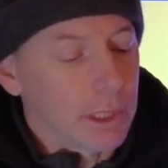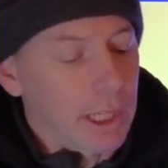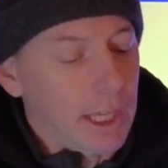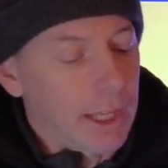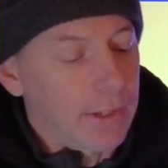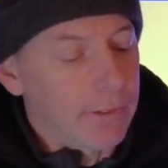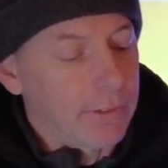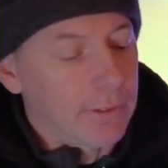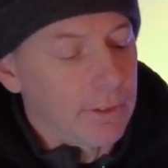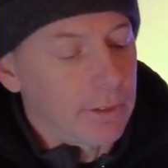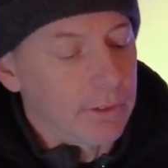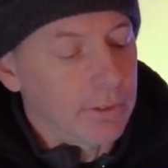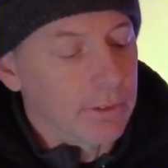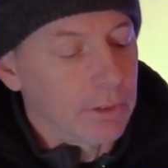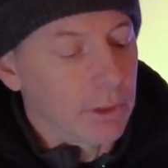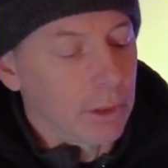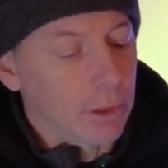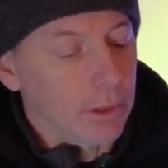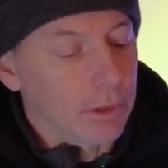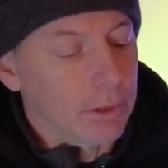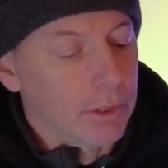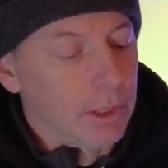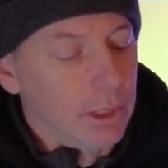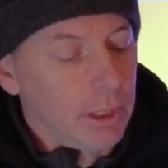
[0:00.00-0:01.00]
It has this
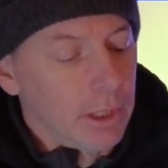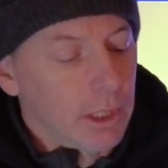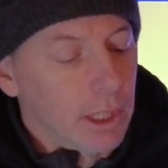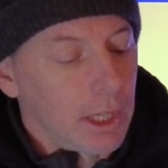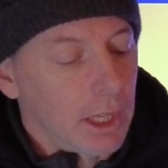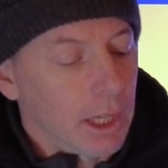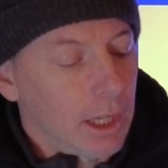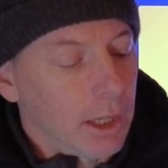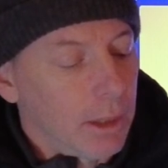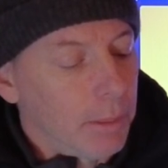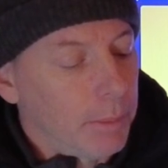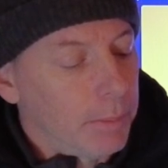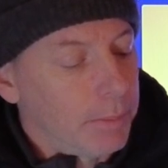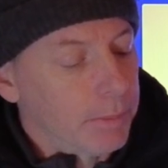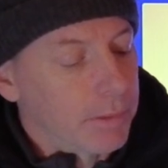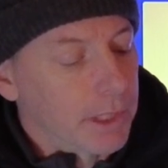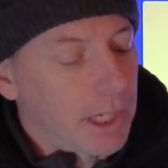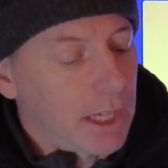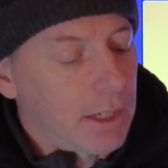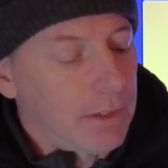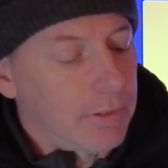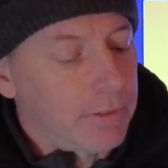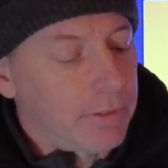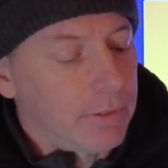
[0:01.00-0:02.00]
little um,
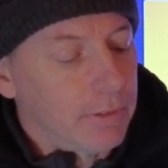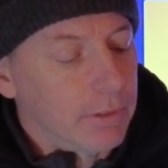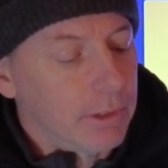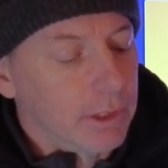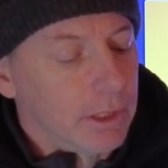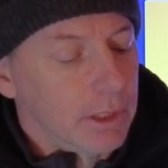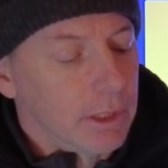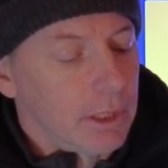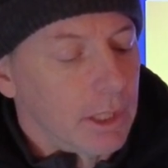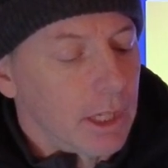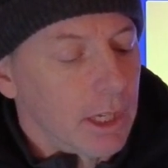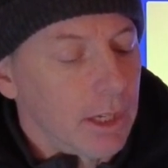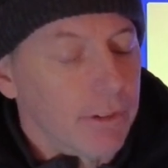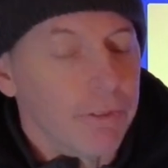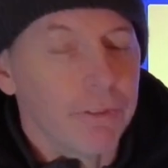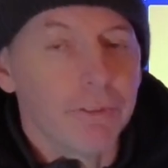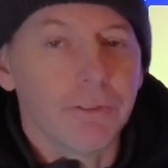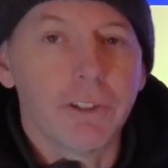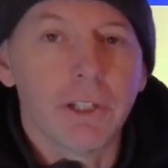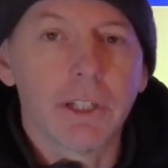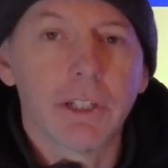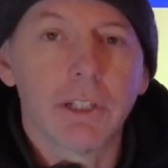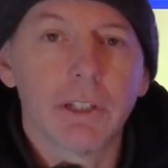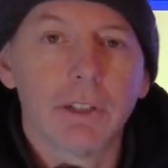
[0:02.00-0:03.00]
kind of uh,
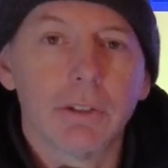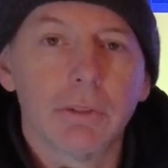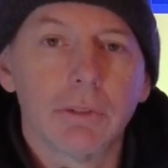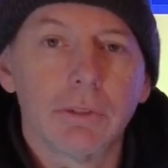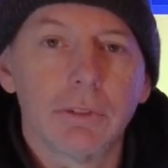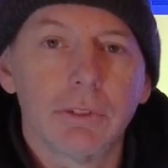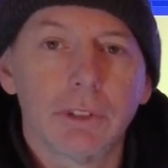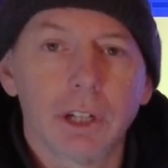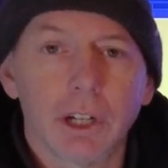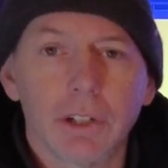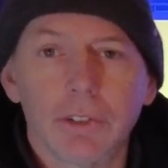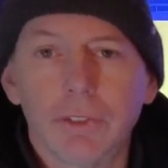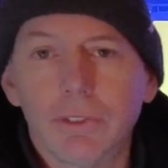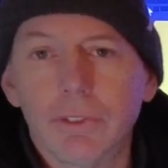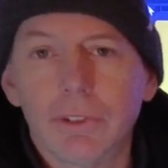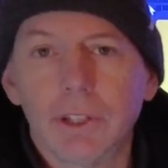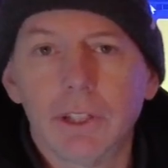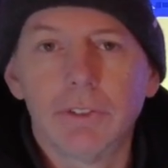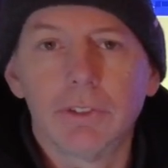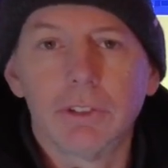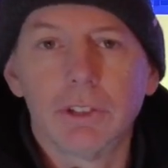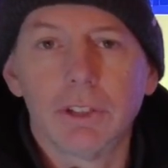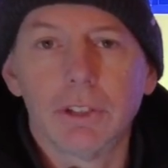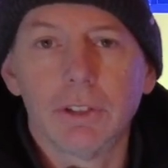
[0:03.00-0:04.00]
finger touch
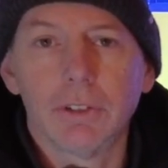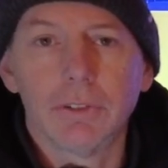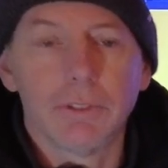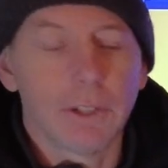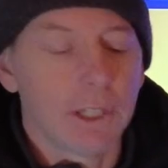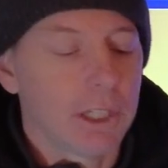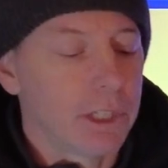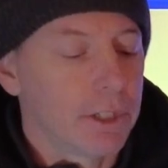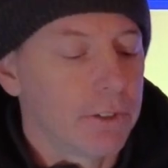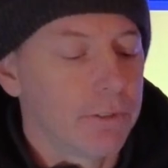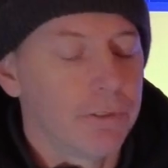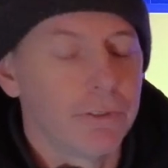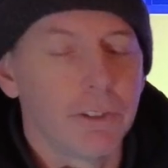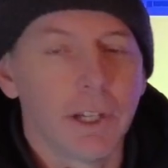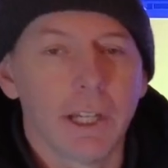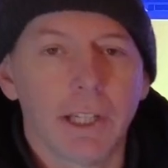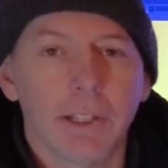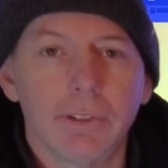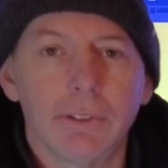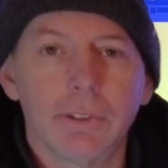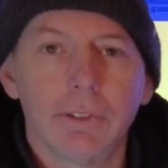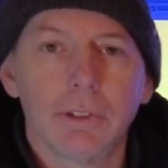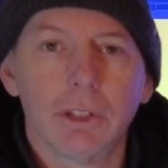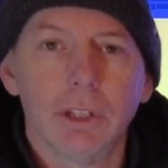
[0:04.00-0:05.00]
sensitive
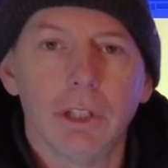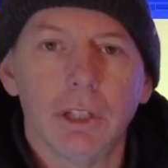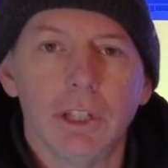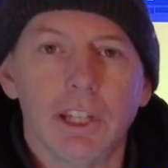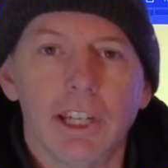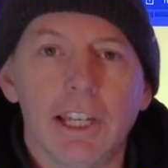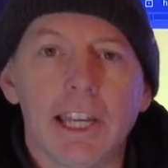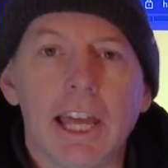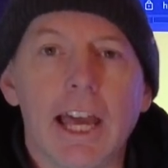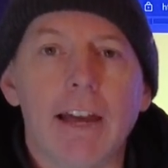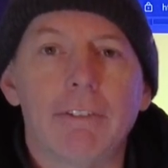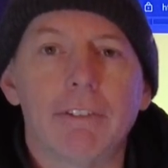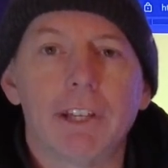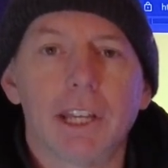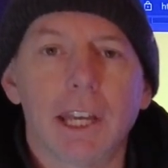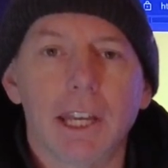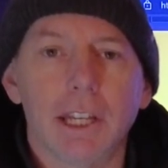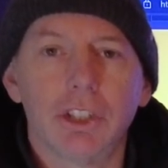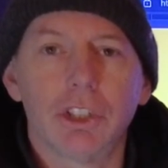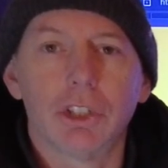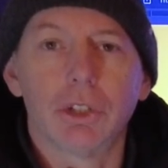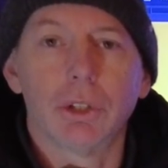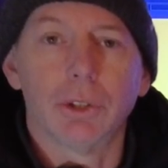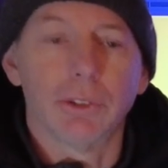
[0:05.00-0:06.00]
interface
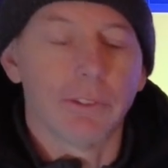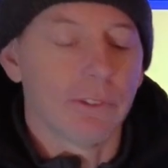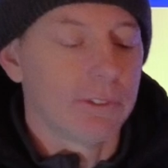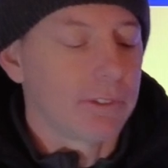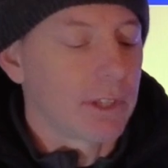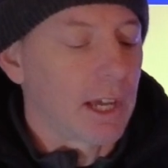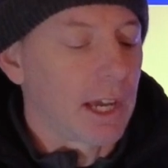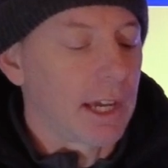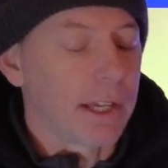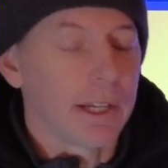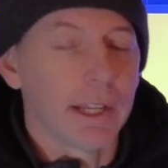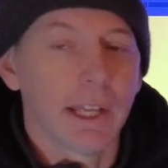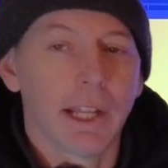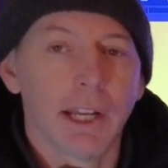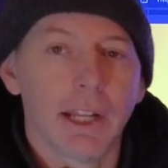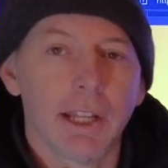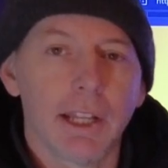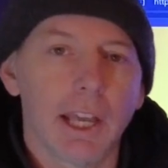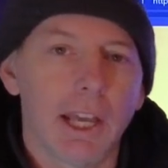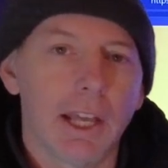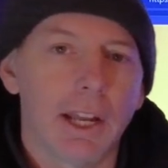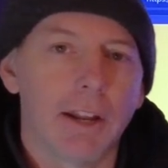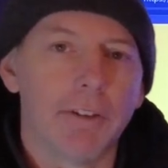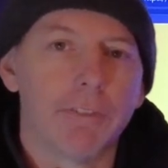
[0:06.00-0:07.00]
navigation on the side and
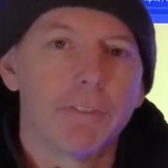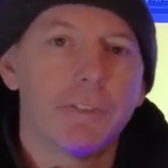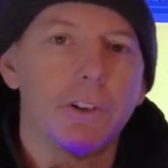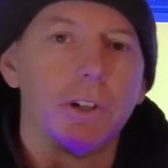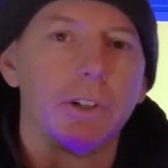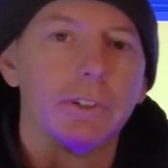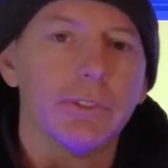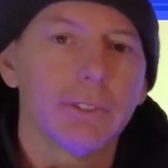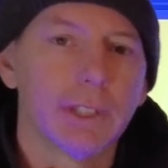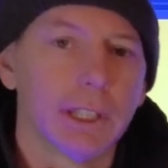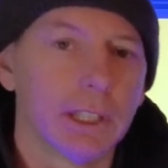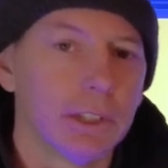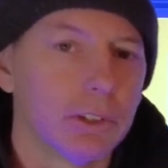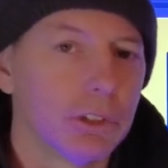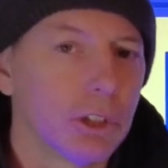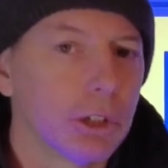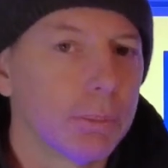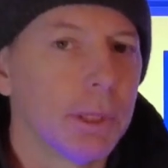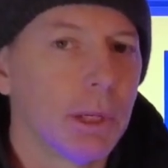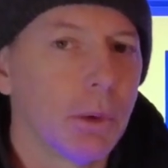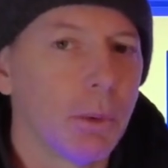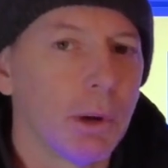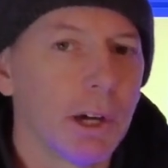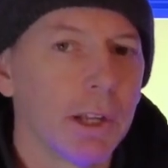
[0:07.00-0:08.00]
it, and at first it
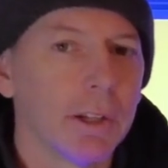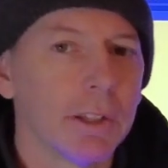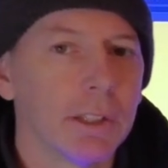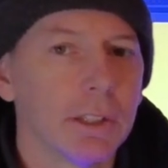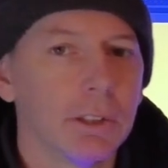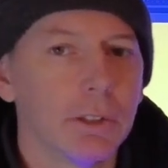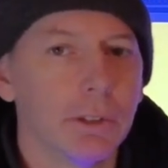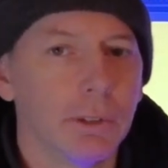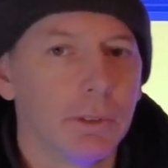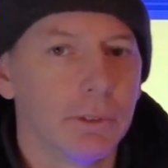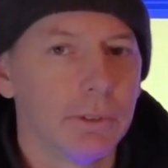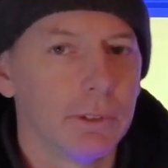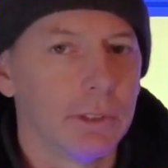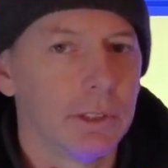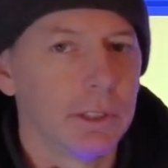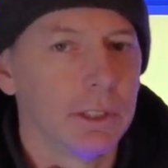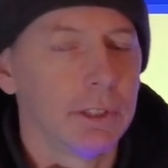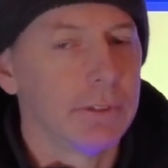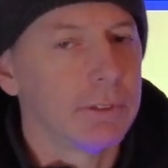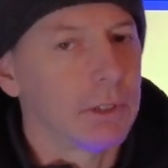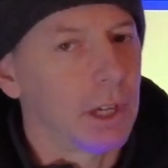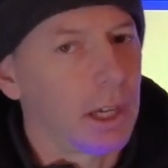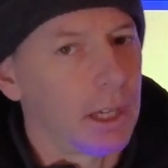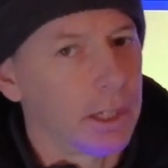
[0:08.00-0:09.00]
took me a while to get used to
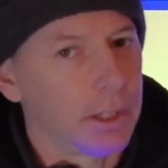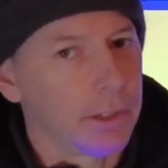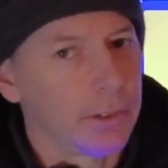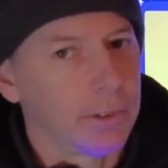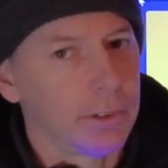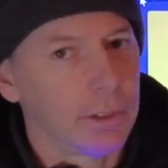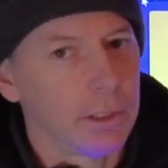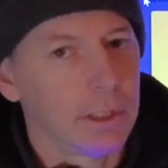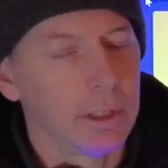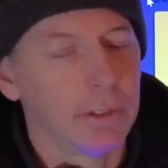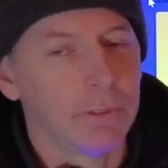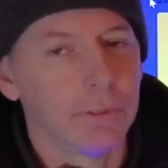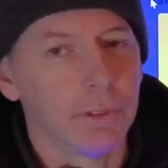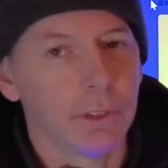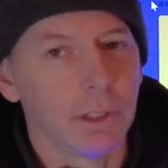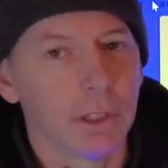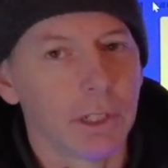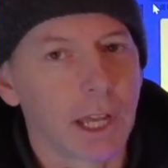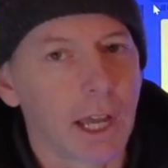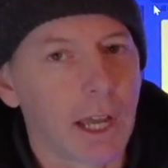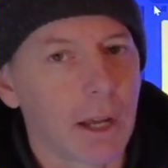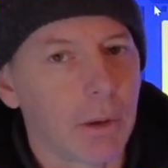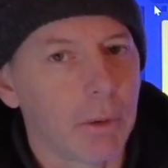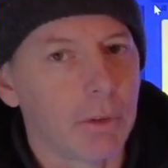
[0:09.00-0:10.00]
this honestly if you're
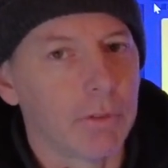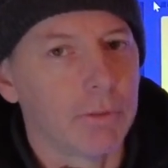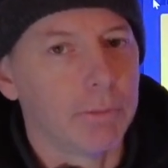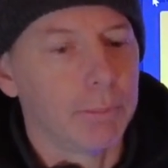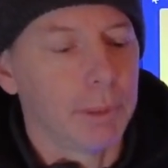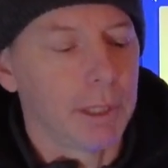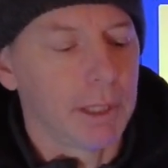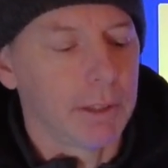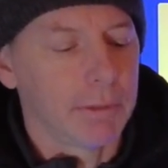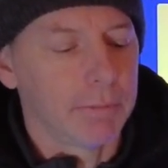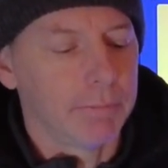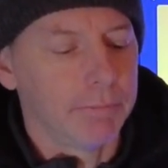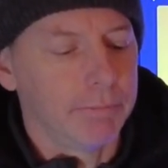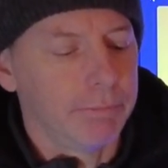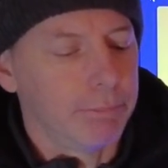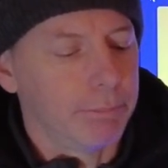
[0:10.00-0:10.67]
a guy with big